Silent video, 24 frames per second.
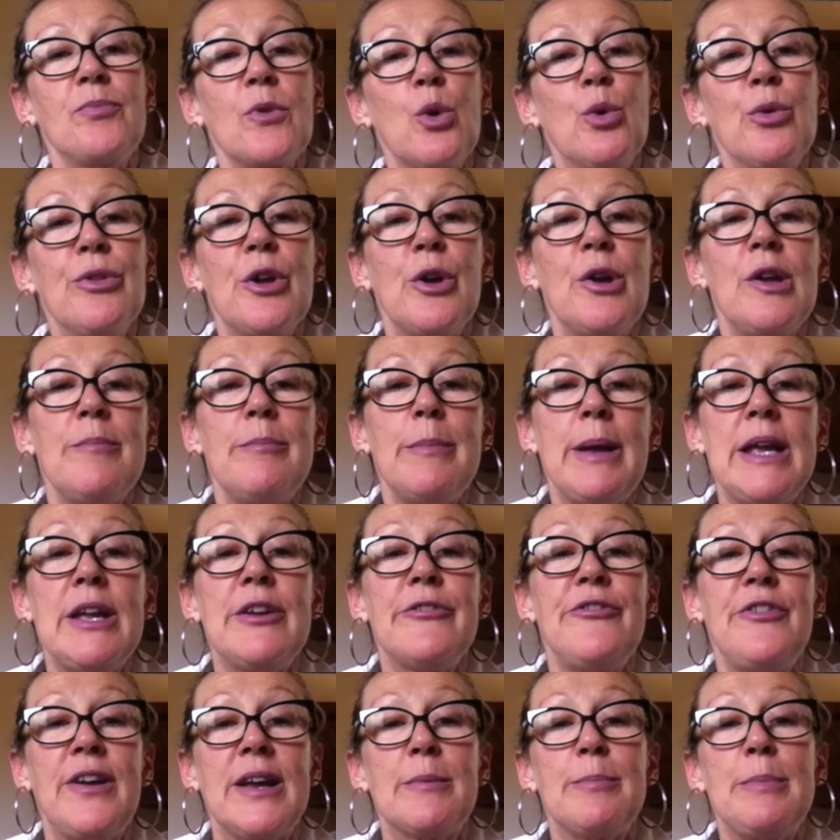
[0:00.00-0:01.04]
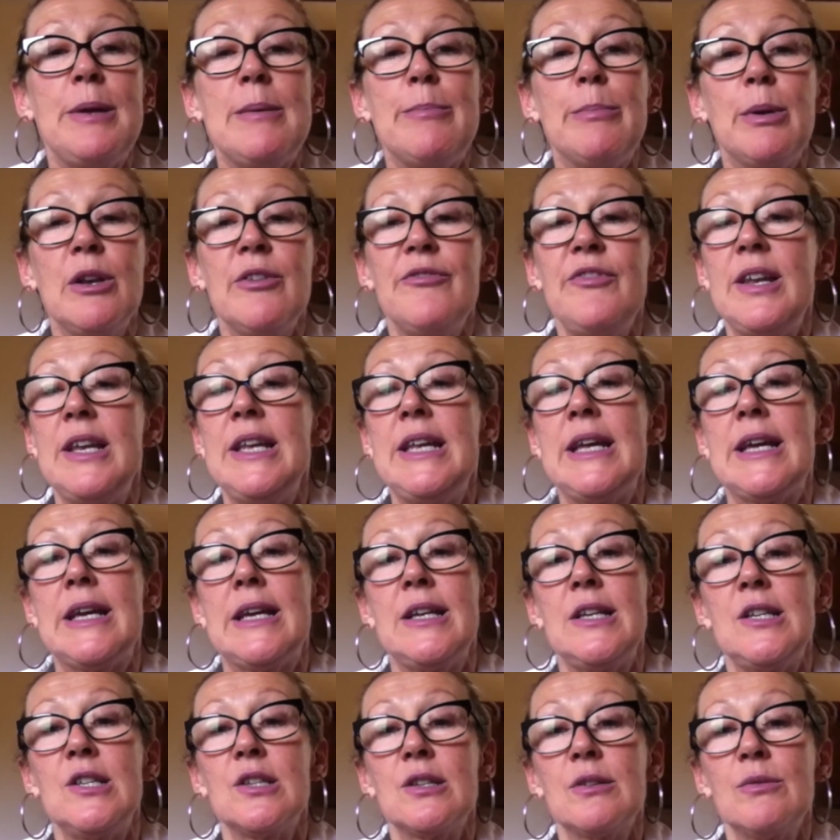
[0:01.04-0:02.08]
although it may affect people of any
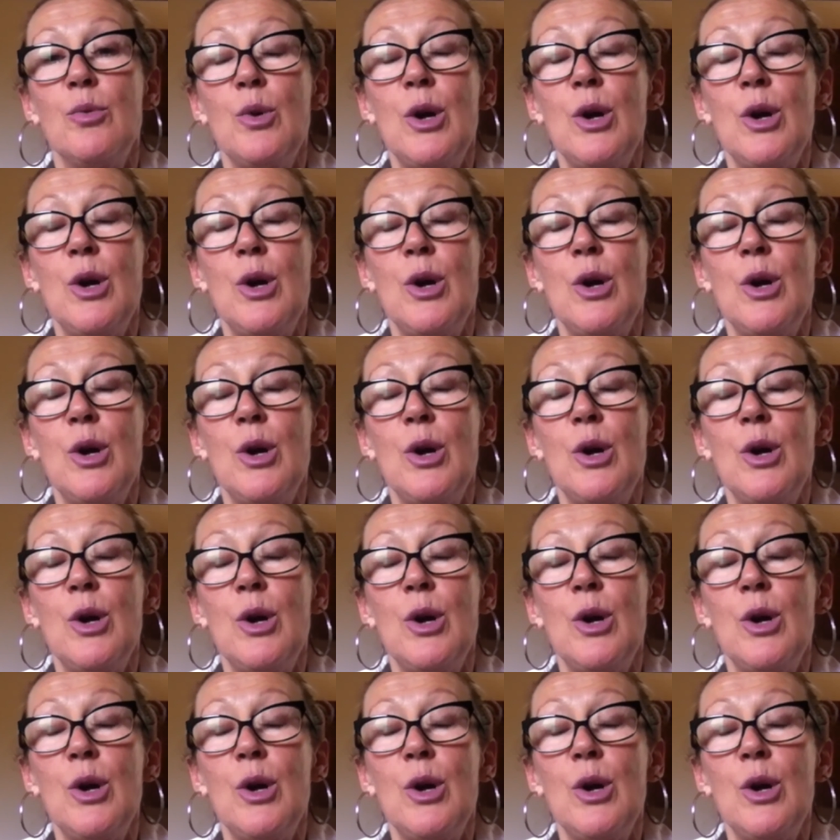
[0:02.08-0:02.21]
age.